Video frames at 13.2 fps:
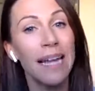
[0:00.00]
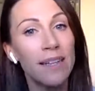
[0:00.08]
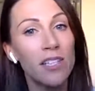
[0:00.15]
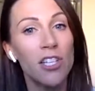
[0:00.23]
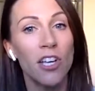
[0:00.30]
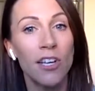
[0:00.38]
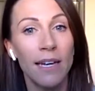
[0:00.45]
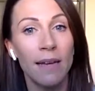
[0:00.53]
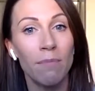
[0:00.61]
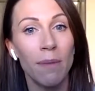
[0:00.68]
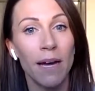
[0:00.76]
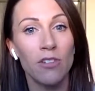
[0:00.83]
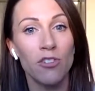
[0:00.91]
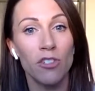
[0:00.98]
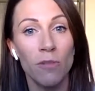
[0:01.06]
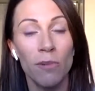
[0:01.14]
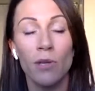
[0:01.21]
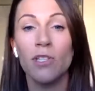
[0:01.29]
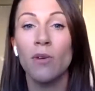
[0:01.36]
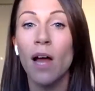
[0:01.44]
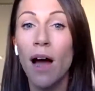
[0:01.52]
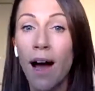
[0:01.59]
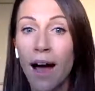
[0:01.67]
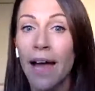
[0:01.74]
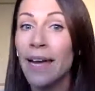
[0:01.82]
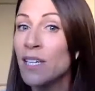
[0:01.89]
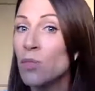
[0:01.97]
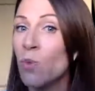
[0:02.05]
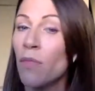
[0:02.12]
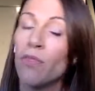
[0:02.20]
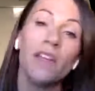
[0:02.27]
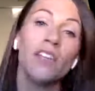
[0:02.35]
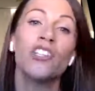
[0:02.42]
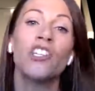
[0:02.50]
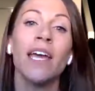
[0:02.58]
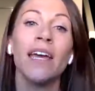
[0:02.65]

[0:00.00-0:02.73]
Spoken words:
has certainly impact on your mood. So iron is one thing.